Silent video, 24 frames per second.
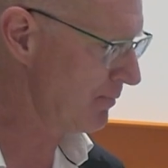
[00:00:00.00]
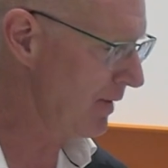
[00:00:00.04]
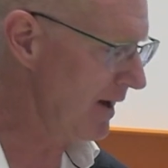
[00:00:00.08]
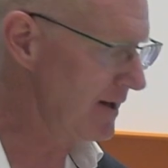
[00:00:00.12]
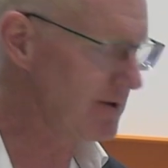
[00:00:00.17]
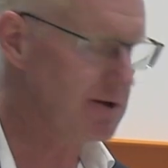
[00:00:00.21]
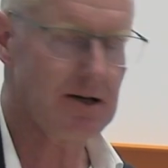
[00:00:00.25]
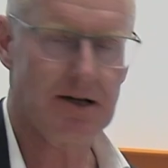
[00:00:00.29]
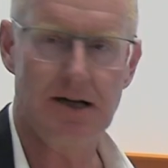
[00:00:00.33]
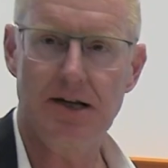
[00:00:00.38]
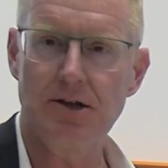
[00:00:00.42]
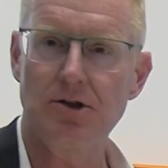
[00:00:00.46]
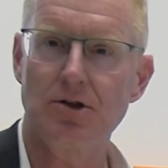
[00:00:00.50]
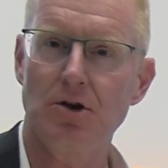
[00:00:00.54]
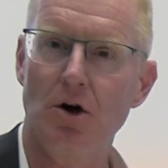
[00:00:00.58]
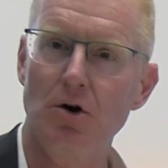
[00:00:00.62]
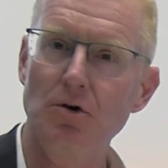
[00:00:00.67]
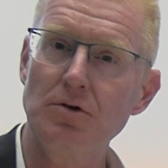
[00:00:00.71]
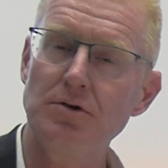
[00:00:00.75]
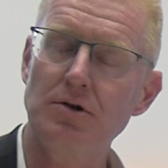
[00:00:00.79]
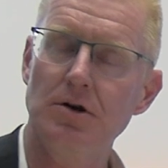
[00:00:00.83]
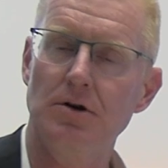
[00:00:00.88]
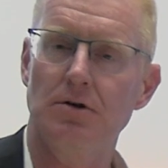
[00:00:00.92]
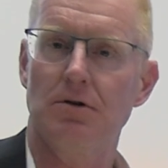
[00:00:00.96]
basically
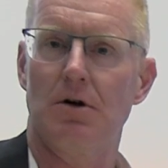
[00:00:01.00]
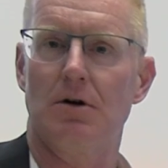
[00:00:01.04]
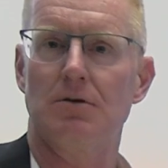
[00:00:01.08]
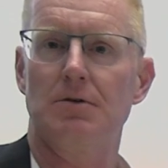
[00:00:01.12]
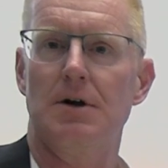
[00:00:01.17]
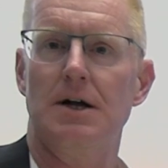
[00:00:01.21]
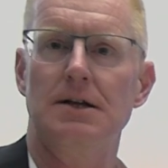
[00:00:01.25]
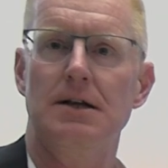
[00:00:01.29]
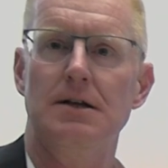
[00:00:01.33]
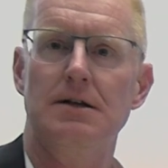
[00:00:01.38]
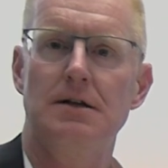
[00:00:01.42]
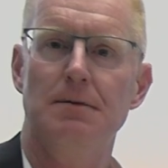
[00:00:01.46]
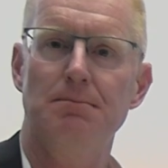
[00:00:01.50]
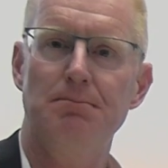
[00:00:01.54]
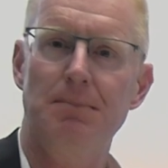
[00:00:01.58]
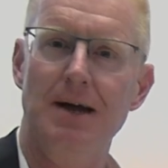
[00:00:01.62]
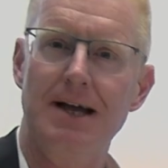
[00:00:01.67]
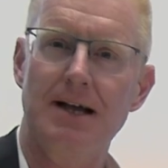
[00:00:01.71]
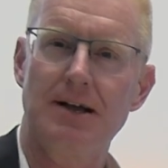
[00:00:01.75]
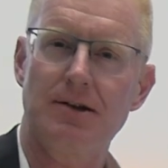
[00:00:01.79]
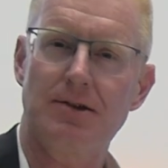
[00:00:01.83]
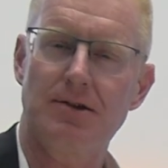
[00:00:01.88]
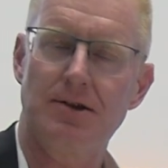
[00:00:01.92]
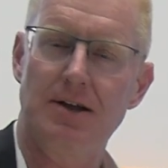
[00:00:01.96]
shows you already the
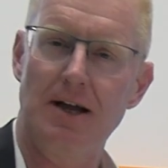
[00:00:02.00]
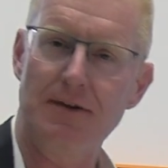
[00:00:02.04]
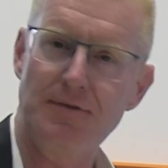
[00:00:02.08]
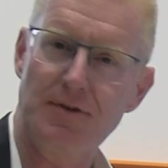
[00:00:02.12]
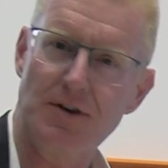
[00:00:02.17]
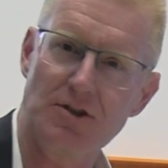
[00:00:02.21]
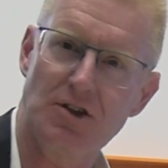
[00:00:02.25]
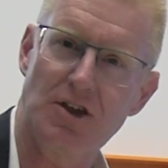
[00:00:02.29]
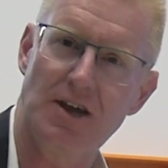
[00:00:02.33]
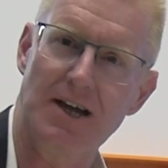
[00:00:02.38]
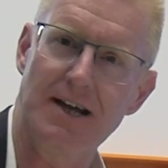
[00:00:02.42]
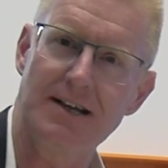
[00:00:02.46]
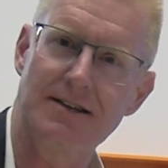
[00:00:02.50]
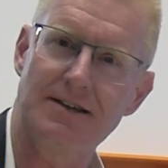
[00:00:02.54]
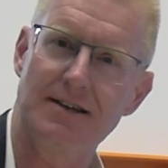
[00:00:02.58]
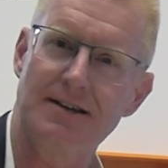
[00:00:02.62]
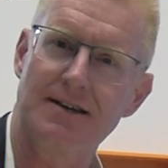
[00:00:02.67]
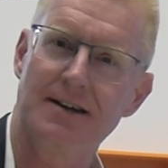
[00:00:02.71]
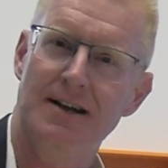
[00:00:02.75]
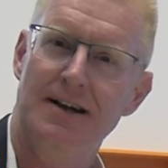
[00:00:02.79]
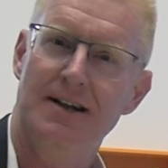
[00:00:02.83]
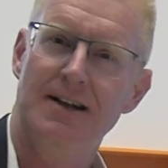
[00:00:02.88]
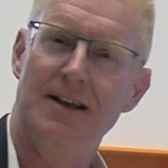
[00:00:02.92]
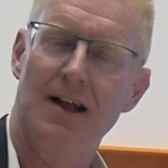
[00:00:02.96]
biggest differentiator
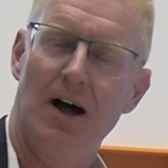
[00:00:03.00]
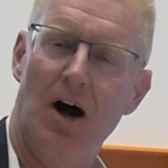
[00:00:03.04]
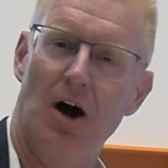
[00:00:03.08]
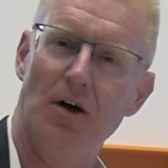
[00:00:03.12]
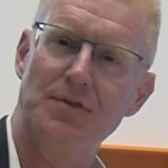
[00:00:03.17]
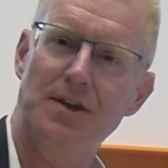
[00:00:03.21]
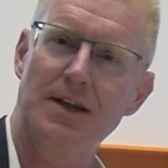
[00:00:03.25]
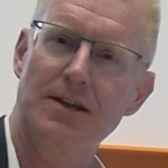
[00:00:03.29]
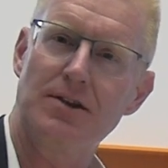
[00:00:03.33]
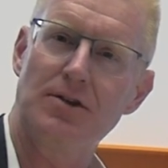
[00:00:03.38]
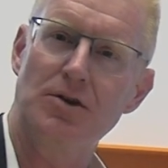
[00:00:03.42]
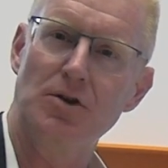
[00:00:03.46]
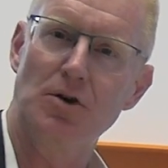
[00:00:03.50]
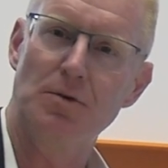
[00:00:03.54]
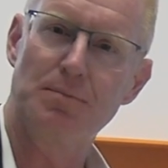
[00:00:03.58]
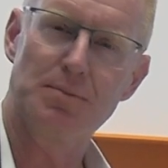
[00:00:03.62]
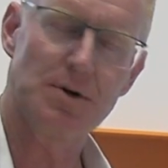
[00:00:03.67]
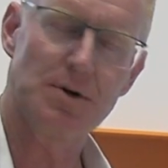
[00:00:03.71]
of this new